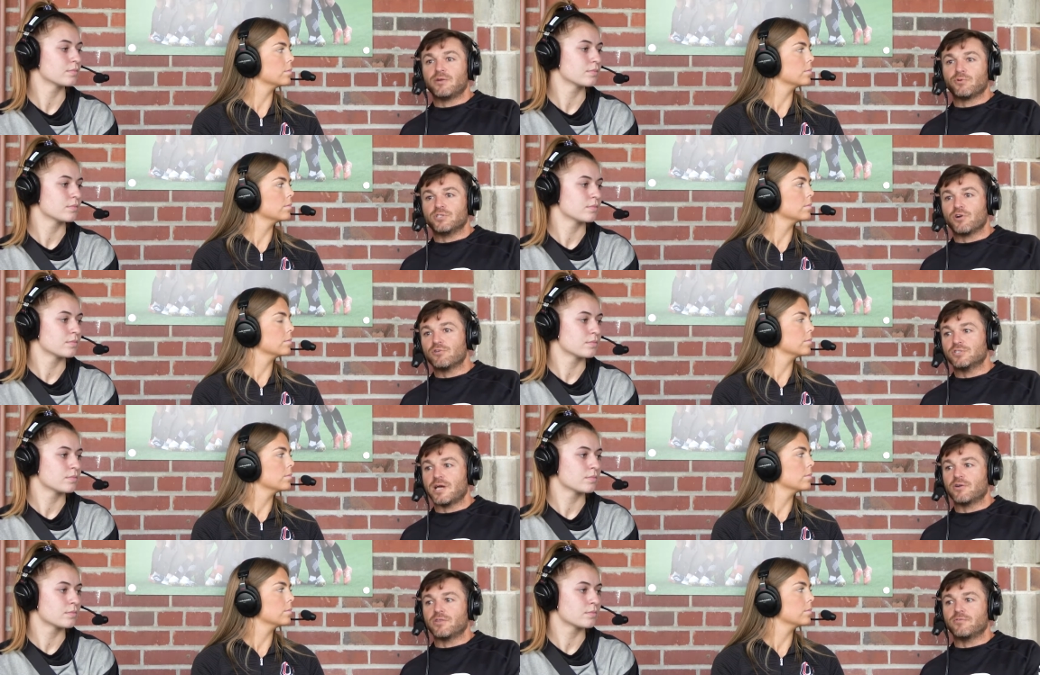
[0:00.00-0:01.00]
Speaker 1: 10
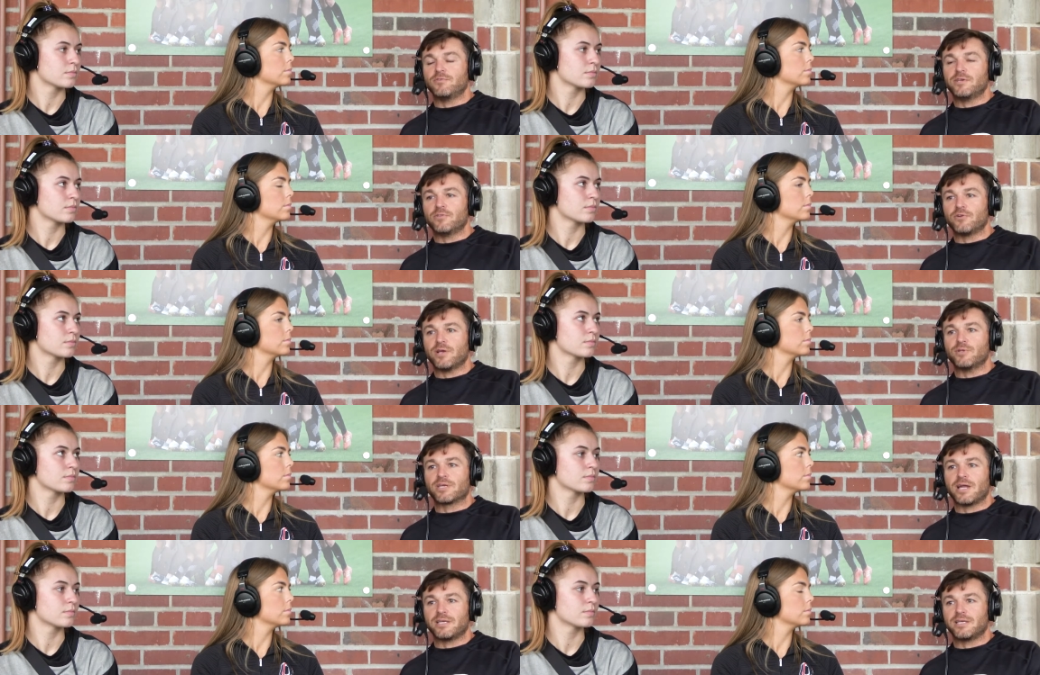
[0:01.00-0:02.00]
returners out on the field, they're able
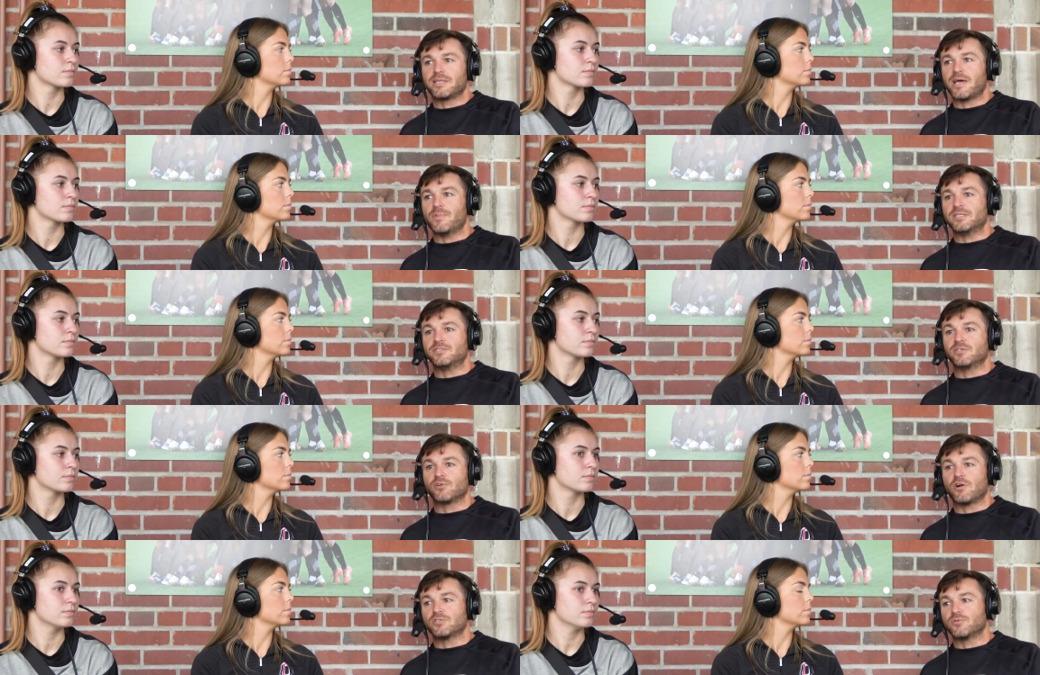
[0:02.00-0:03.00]
to kind of get that message
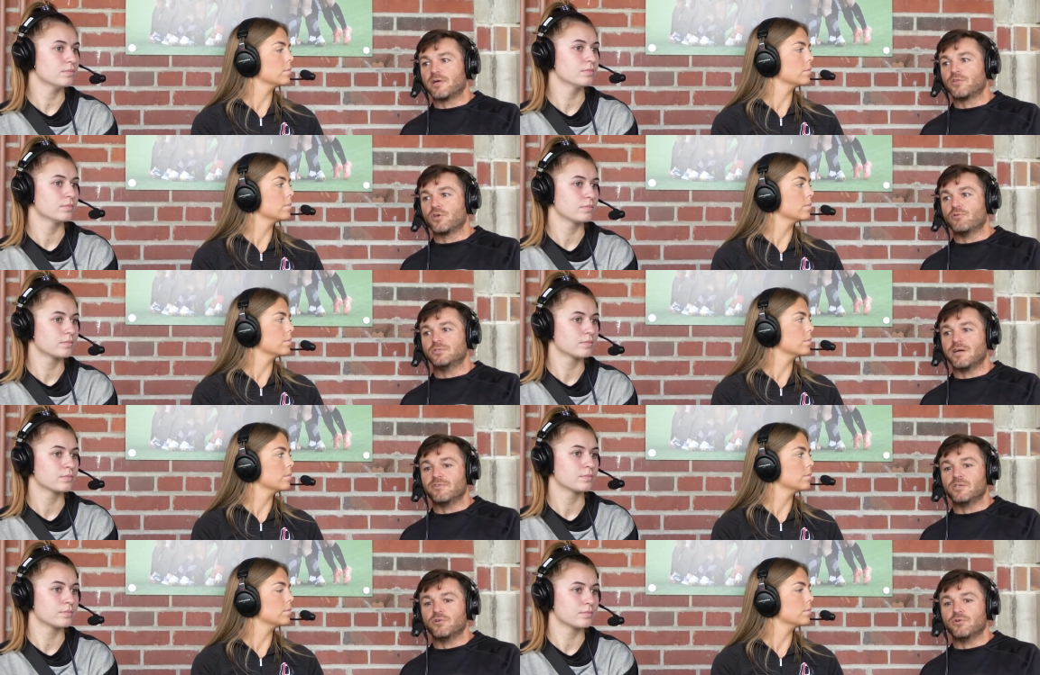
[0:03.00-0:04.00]
across without the coach
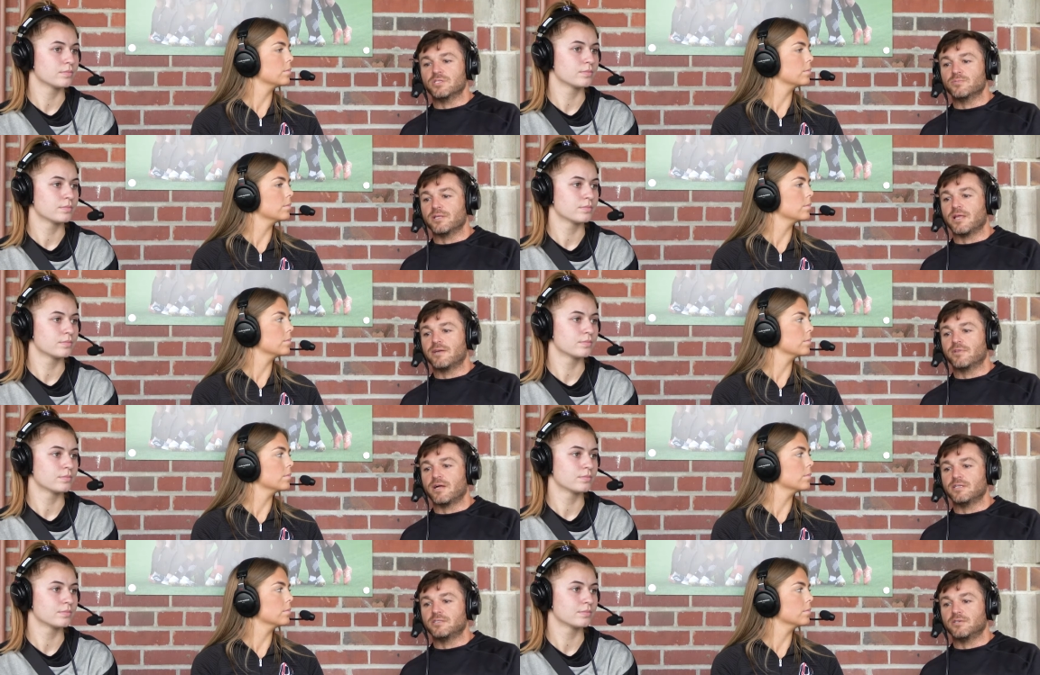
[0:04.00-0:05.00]
having to do it, and it's made life a
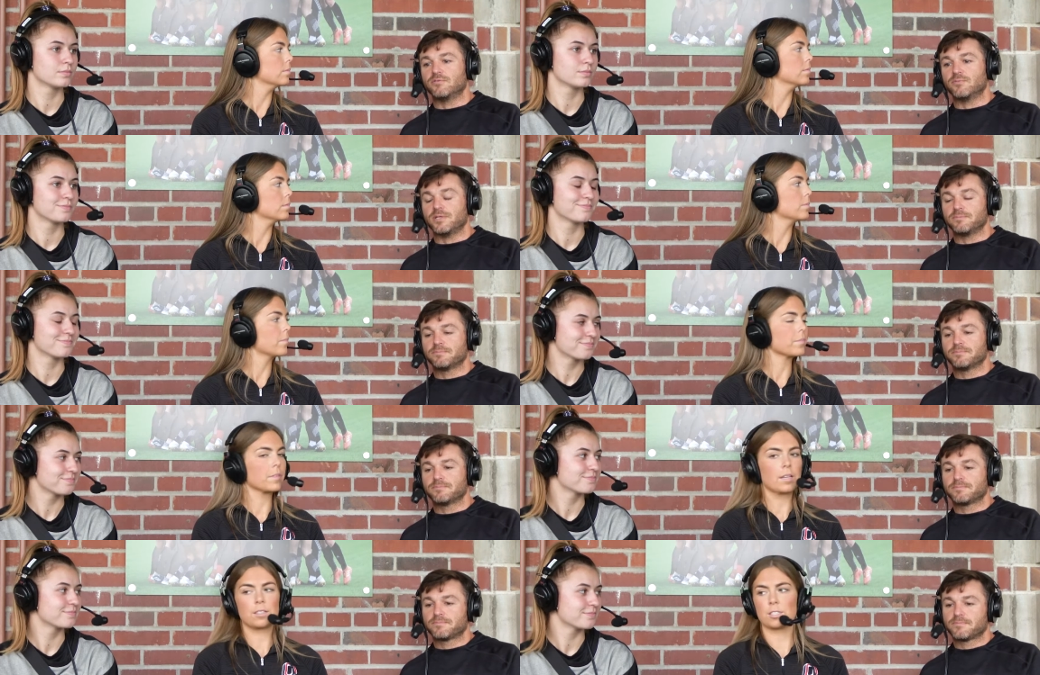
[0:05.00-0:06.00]
lot easier for me.
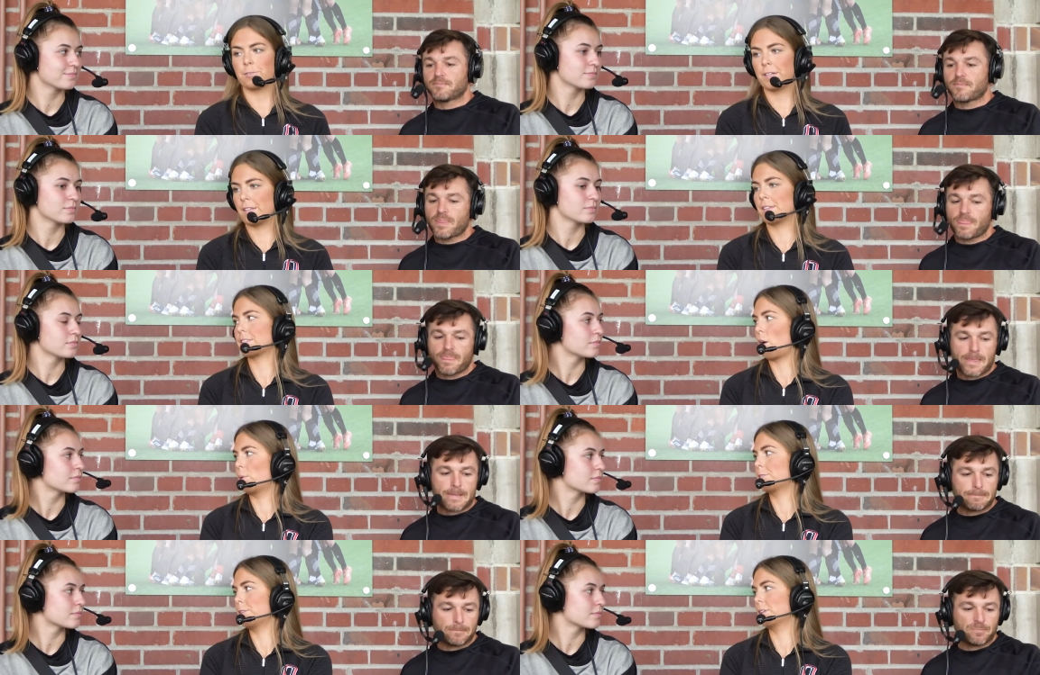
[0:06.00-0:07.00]
Speaker 2: Sophia, did this
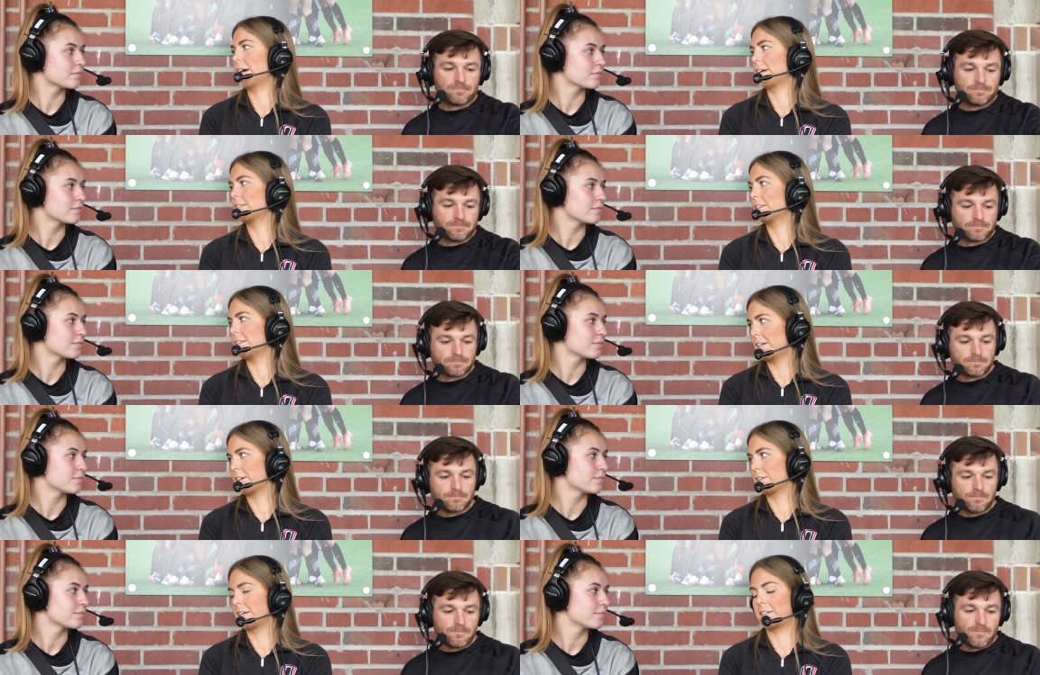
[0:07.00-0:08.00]
always feel like the
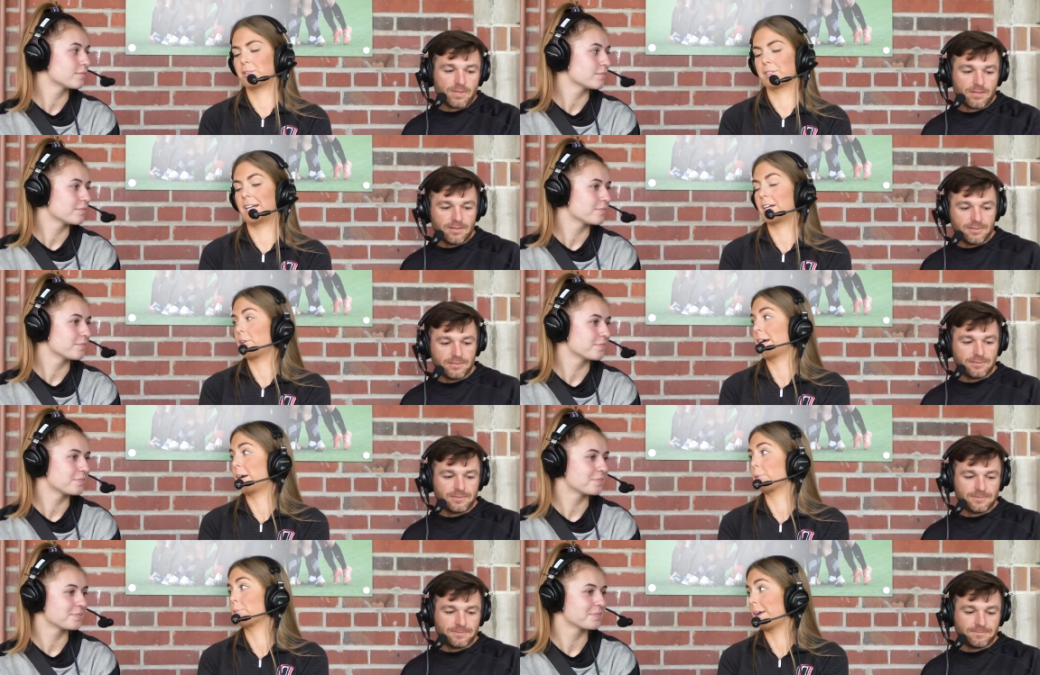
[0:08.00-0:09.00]
year that you were like,
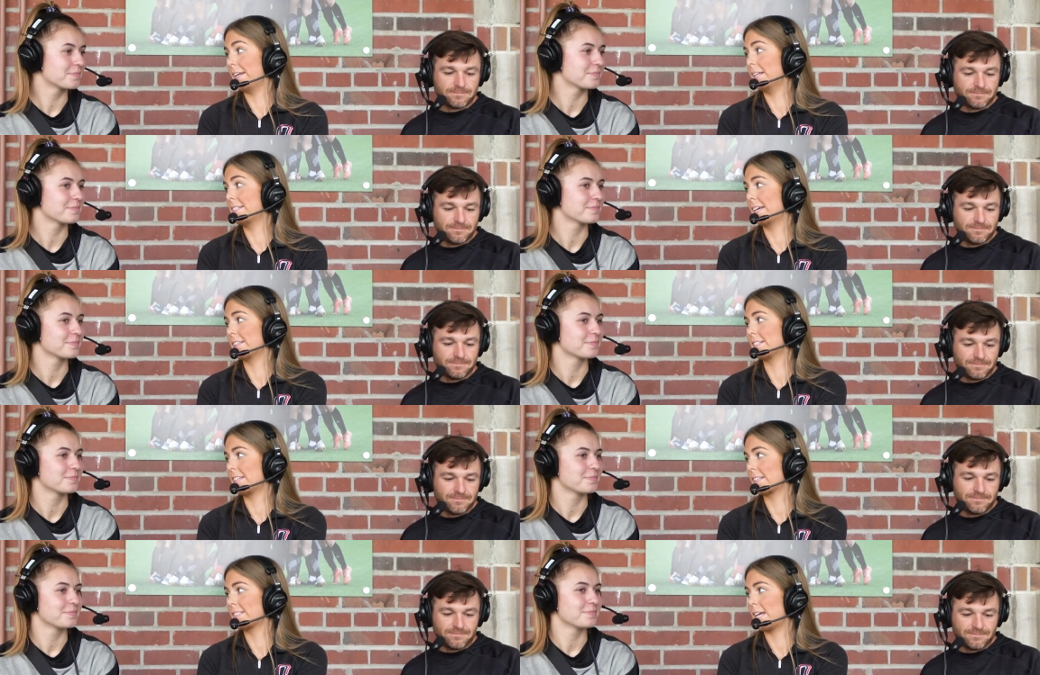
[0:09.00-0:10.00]
okay, we're ready to take
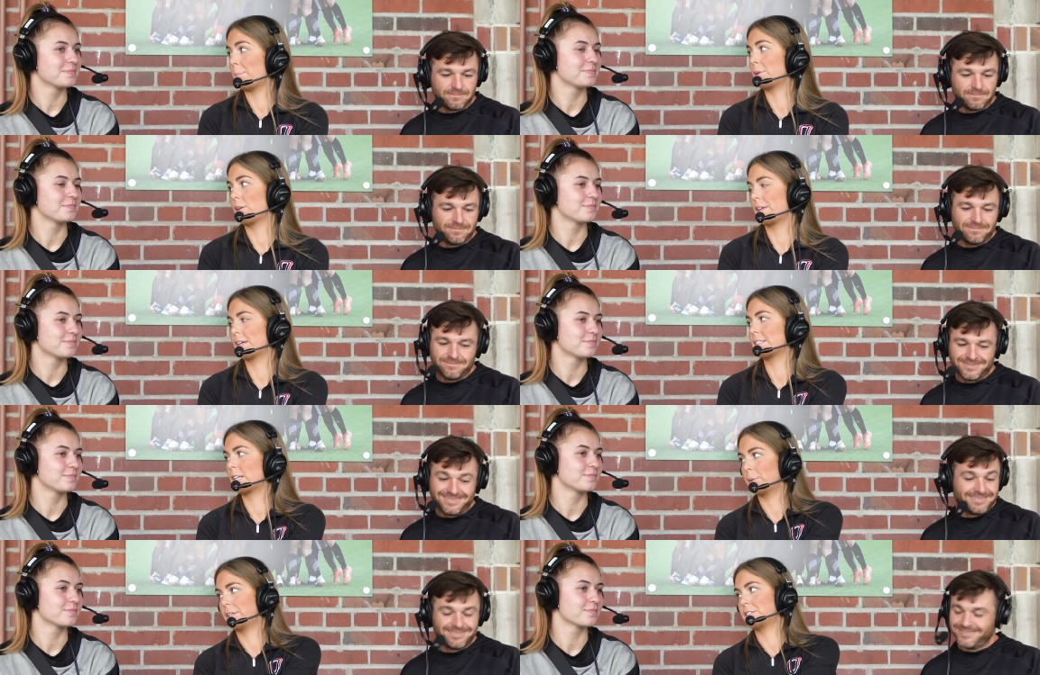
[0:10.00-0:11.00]
this next step, go to the
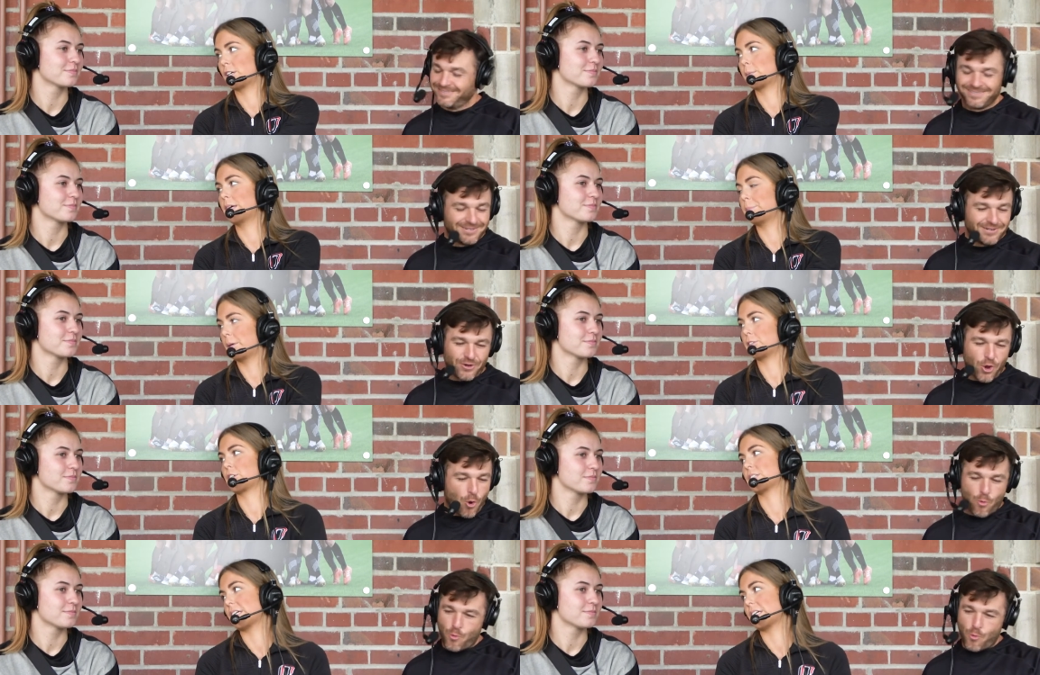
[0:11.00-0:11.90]
NCAA tournament and punch our